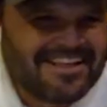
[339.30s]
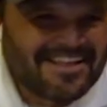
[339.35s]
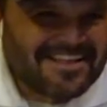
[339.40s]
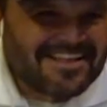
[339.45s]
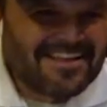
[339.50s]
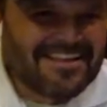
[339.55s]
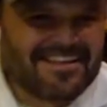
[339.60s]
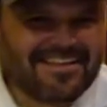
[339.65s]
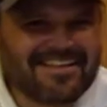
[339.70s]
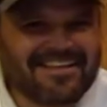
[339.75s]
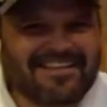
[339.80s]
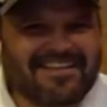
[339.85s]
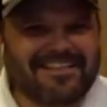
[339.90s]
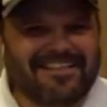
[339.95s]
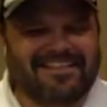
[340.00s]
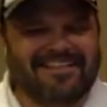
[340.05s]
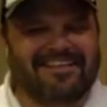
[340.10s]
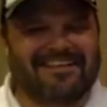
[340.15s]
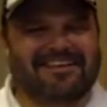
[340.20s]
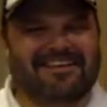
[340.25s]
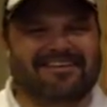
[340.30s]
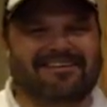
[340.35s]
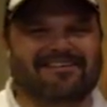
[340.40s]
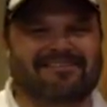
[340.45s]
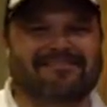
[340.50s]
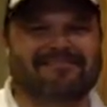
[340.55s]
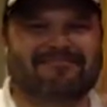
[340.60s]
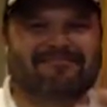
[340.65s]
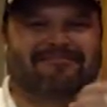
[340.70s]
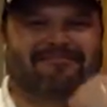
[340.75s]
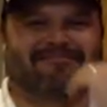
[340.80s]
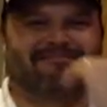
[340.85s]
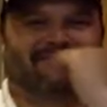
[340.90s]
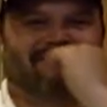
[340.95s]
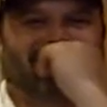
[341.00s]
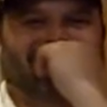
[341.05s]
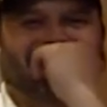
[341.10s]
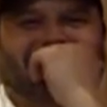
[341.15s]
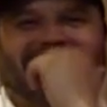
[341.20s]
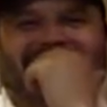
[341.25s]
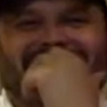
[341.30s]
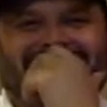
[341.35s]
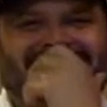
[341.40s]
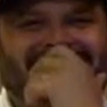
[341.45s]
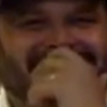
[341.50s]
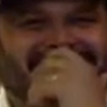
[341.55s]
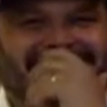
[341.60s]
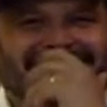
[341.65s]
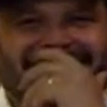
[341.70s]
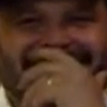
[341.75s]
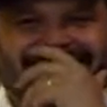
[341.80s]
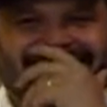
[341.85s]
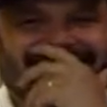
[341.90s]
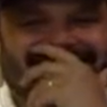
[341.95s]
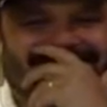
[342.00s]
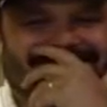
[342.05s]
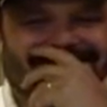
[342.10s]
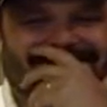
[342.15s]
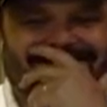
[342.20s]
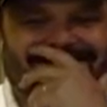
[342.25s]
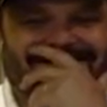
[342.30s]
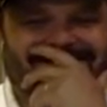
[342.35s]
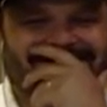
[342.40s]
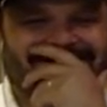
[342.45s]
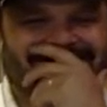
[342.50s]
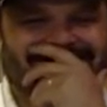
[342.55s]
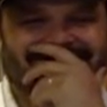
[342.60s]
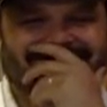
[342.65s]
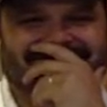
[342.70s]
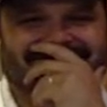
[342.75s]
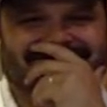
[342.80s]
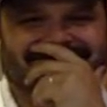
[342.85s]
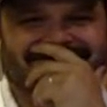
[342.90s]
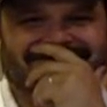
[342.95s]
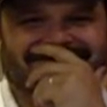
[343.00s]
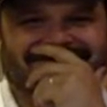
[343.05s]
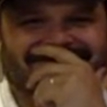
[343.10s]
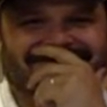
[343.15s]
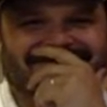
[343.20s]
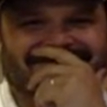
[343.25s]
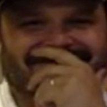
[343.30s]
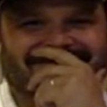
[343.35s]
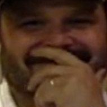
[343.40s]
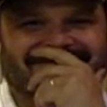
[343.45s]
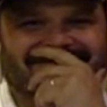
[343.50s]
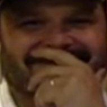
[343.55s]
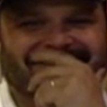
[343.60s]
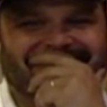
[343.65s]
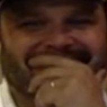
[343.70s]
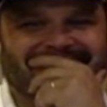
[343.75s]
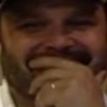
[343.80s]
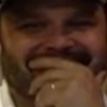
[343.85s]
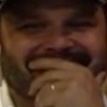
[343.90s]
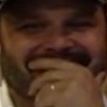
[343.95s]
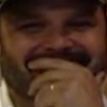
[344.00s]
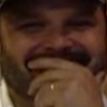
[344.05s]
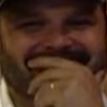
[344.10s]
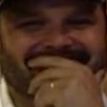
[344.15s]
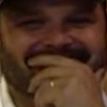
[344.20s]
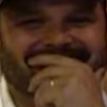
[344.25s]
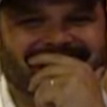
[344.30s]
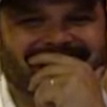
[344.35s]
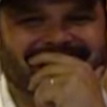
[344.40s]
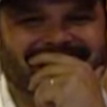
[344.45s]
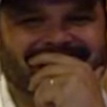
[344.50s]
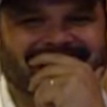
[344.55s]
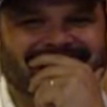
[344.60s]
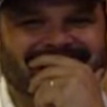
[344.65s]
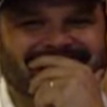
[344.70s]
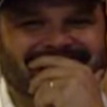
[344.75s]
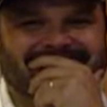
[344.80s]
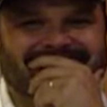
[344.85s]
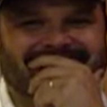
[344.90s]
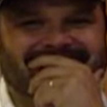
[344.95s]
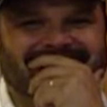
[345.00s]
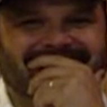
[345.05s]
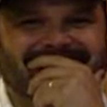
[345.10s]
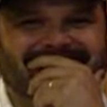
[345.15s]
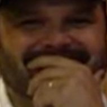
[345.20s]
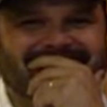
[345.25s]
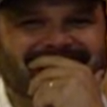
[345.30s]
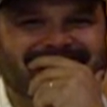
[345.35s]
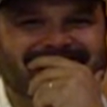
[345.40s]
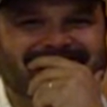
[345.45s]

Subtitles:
[no speech]